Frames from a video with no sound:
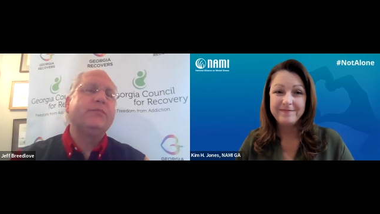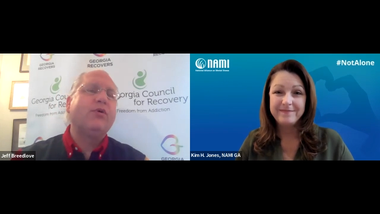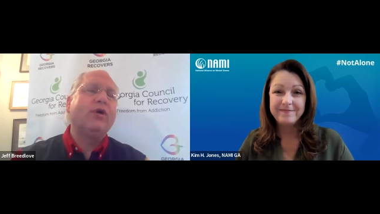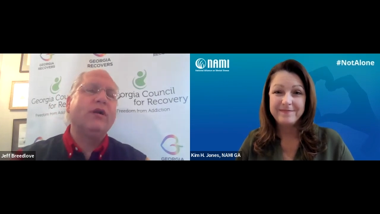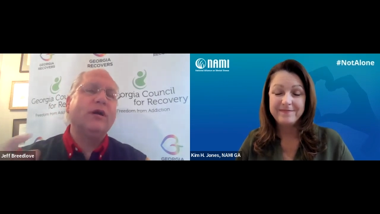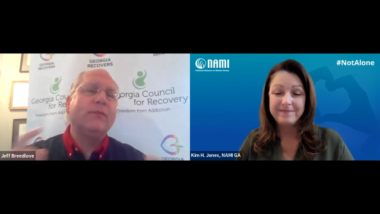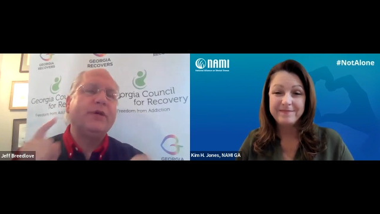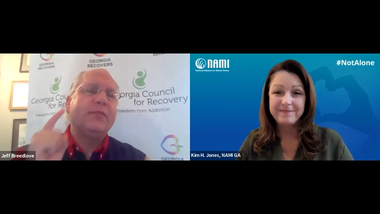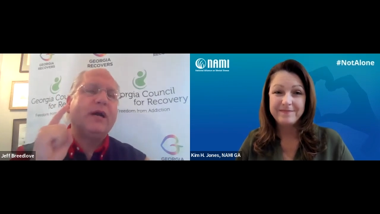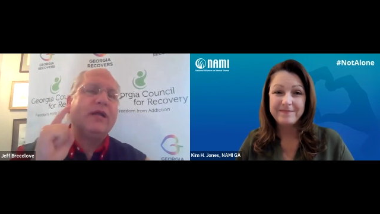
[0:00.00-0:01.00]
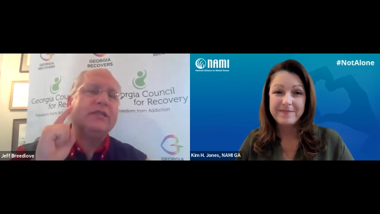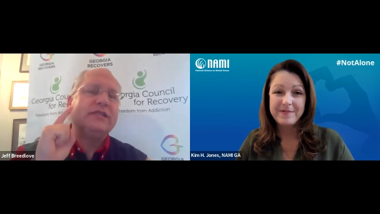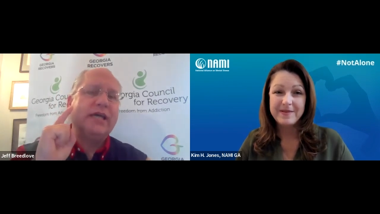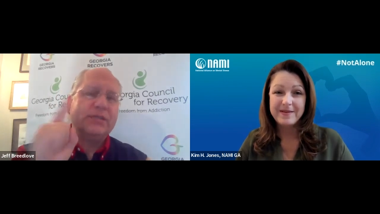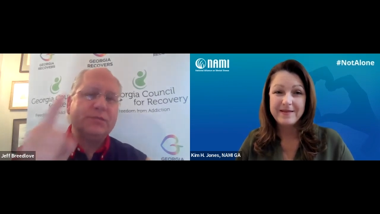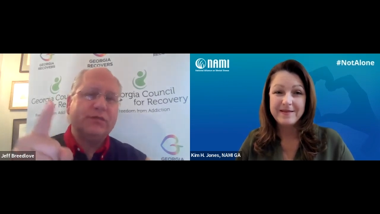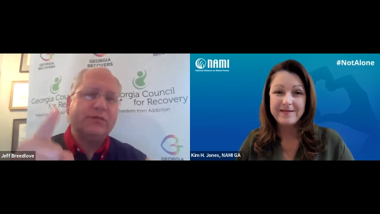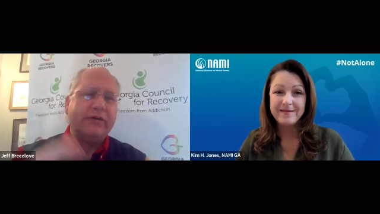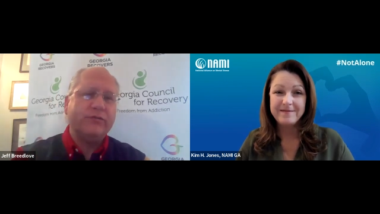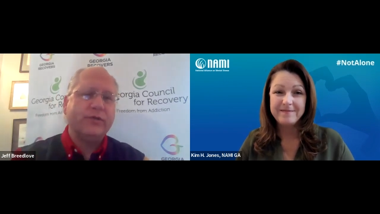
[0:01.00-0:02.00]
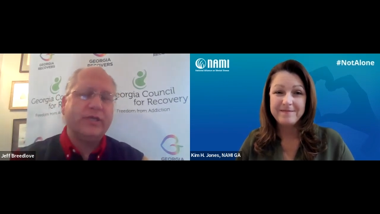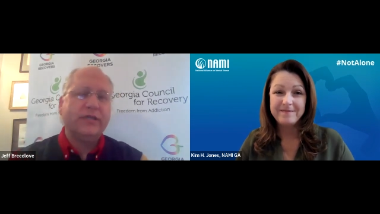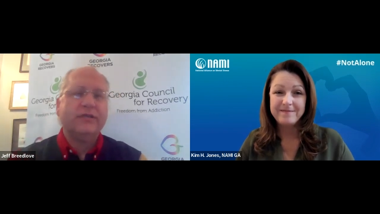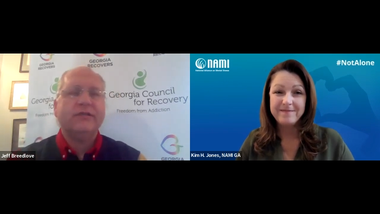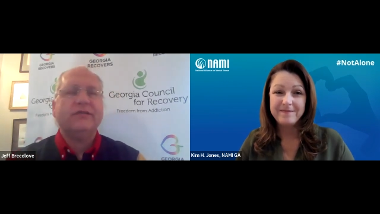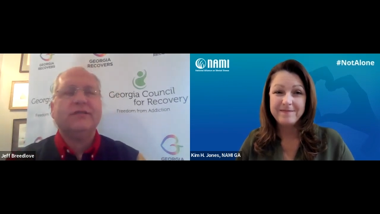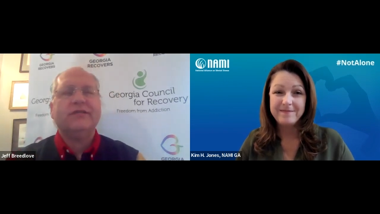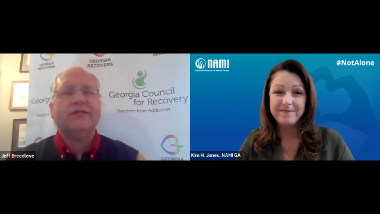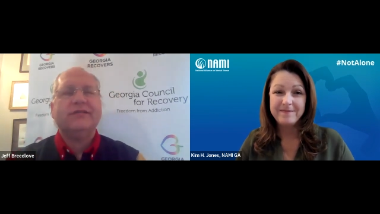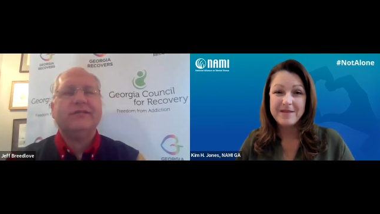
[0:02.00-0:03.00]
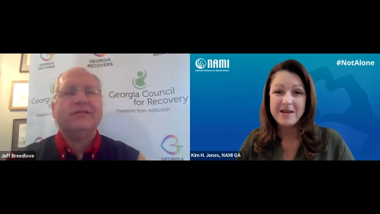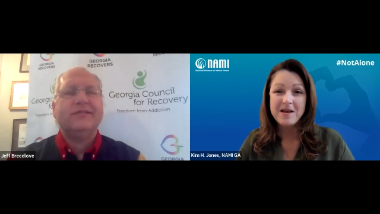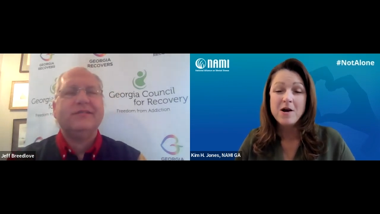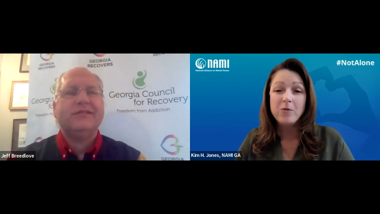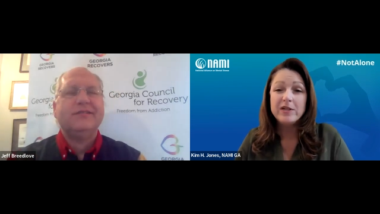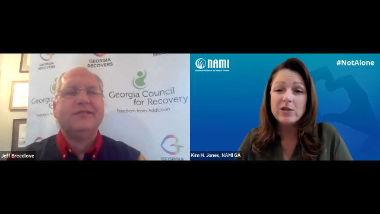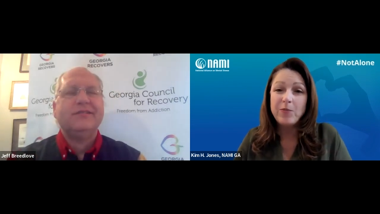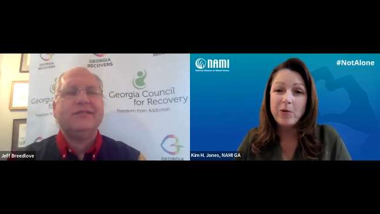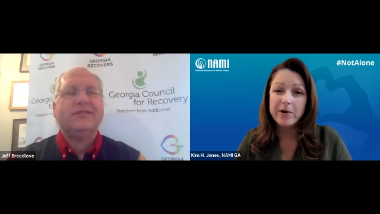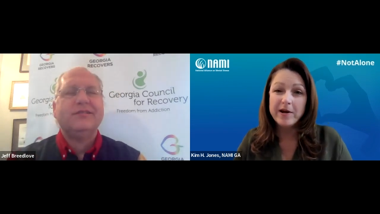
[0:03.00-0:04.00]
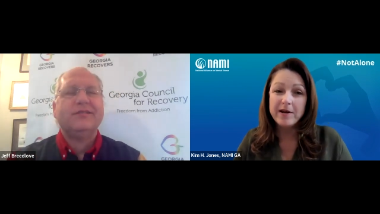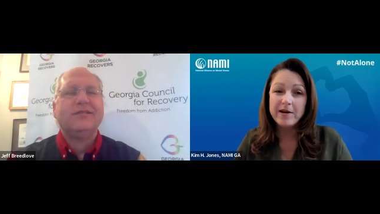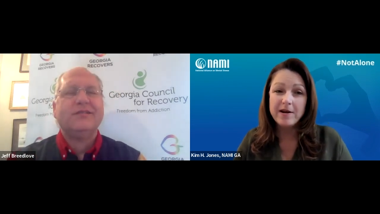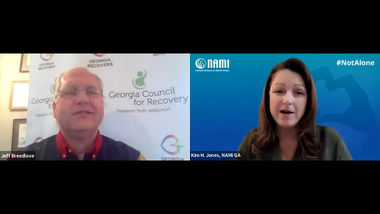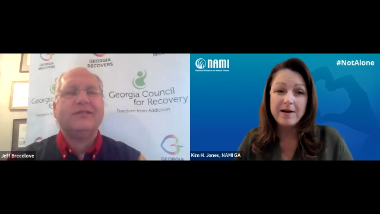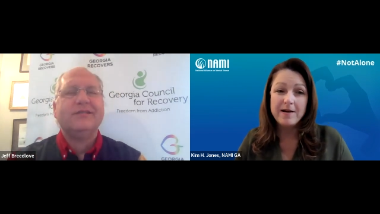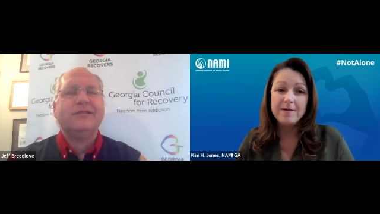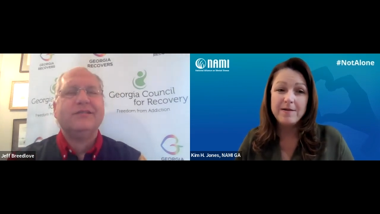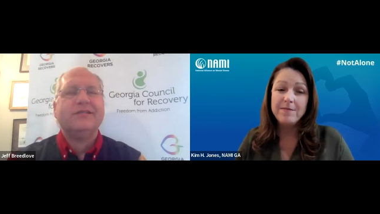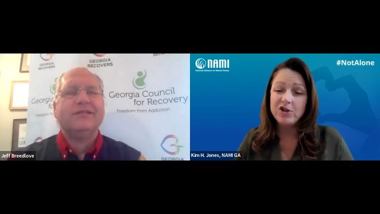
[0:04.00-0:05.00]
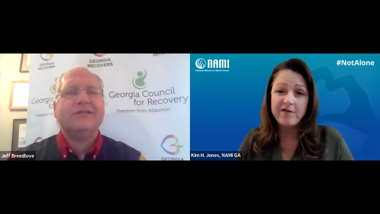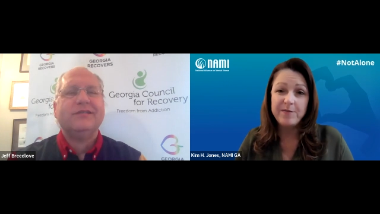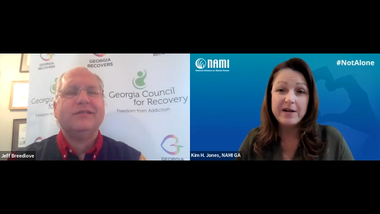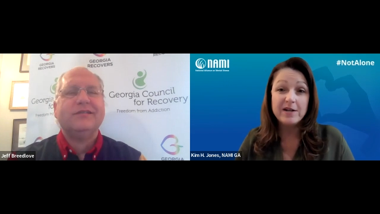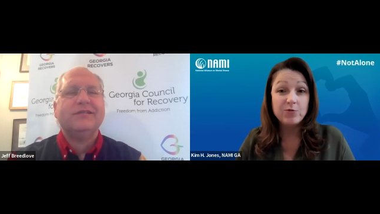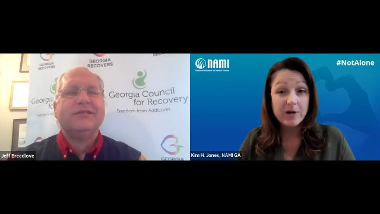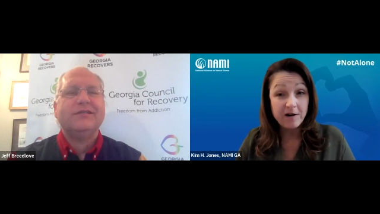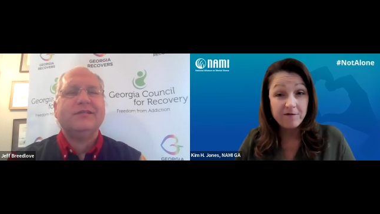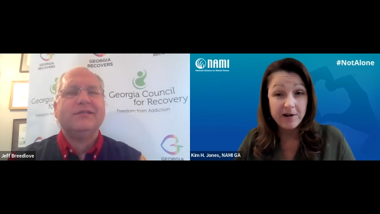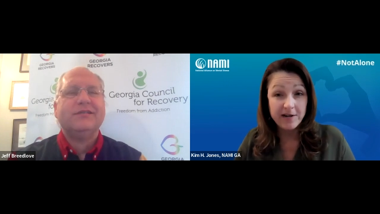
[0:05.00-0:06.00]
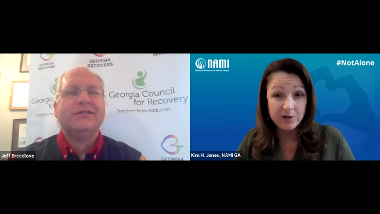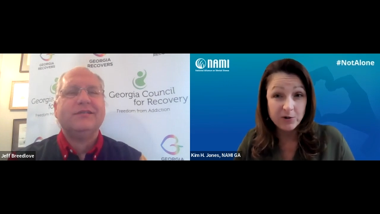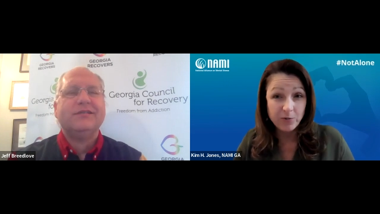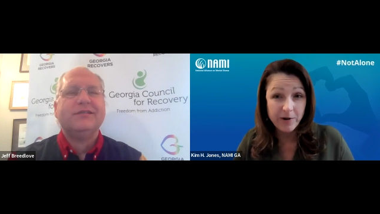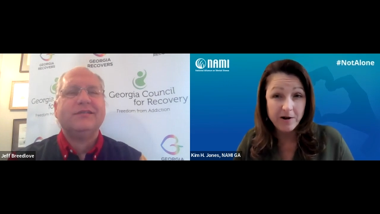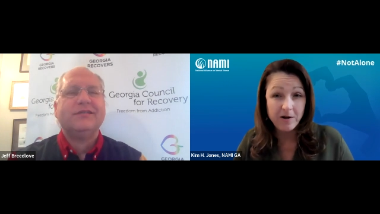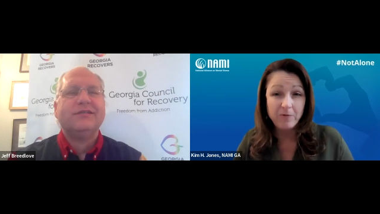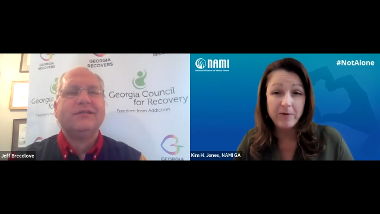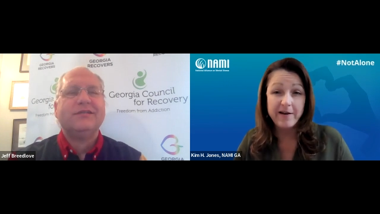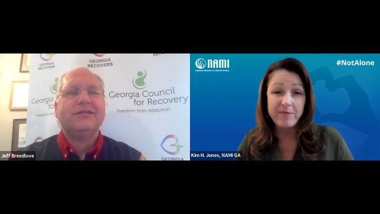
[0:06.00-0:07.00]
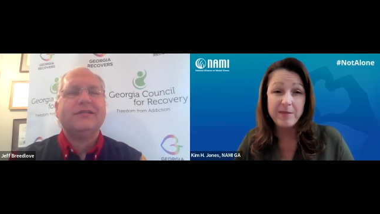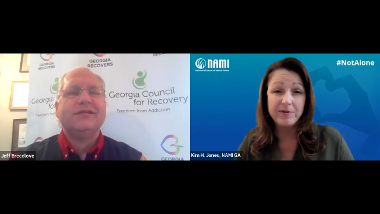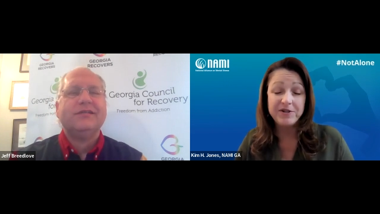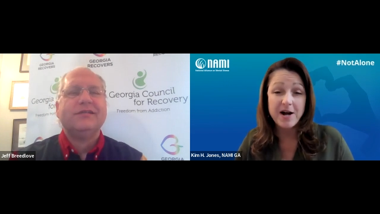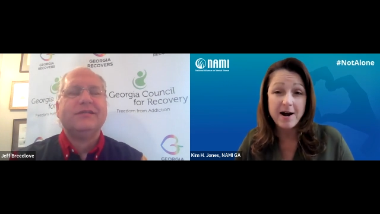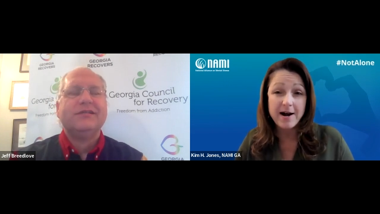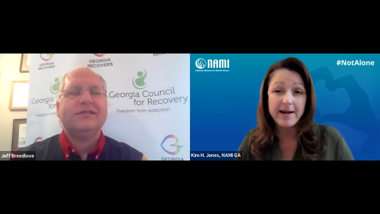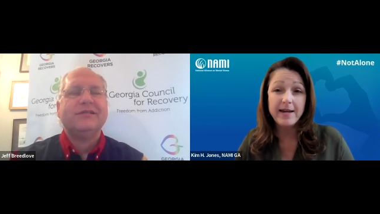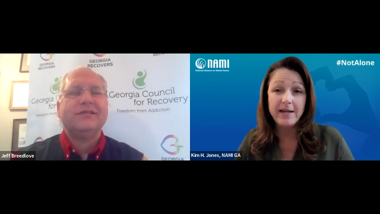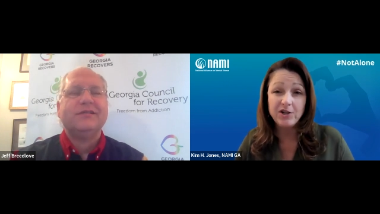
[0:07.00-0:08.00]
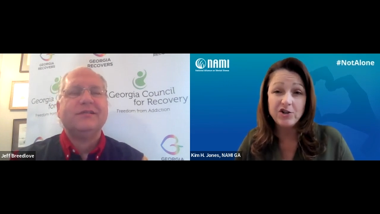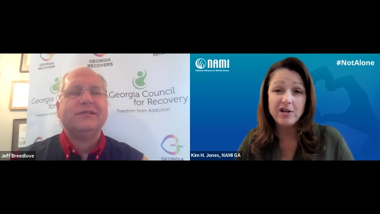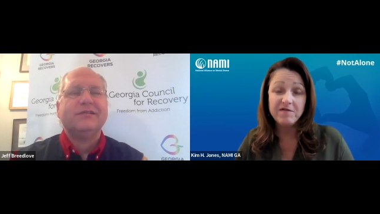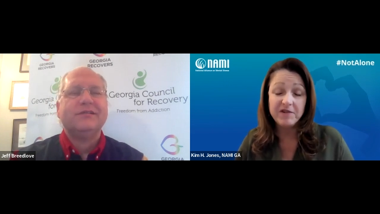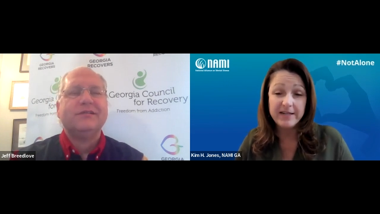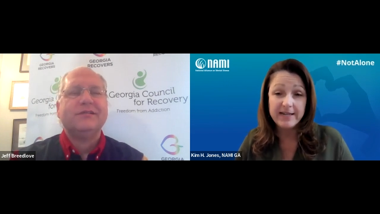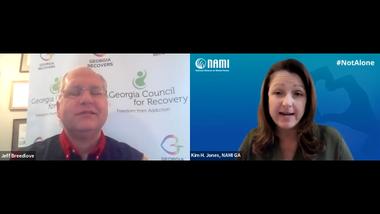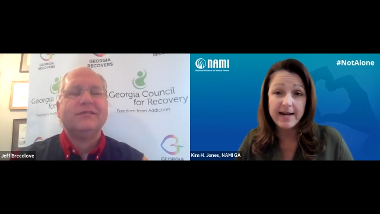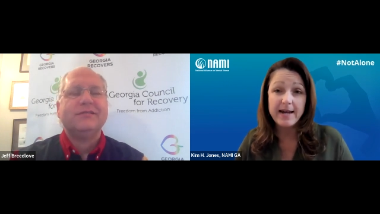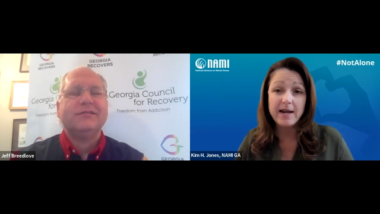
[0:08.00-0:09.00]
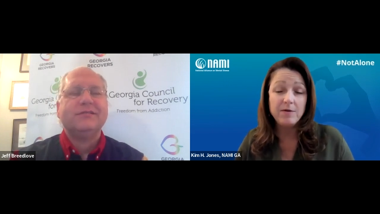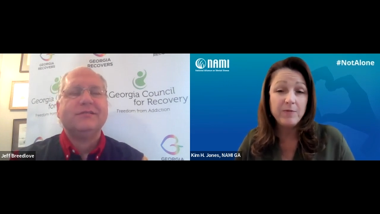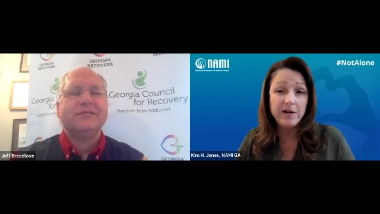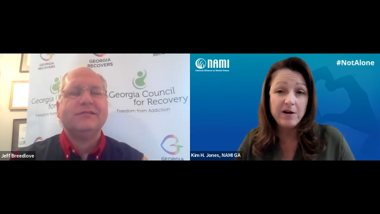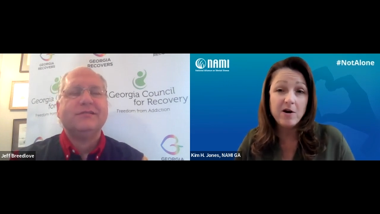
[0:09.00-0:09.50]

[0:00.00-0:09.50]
Speaker 1: support a peer policy House Bill 520?
Speaker 2: We support it, um, Jeff, because recovery is real. We have people dying each and every day, and we